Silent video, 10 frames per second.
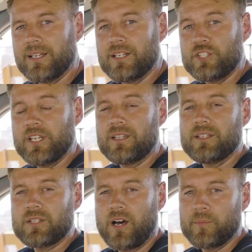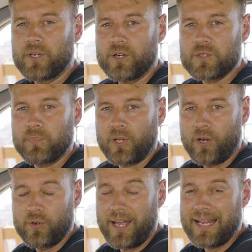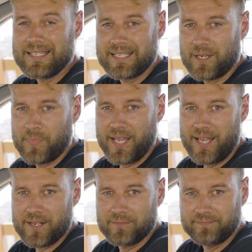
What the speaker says: check the timecodes below and skip ahead.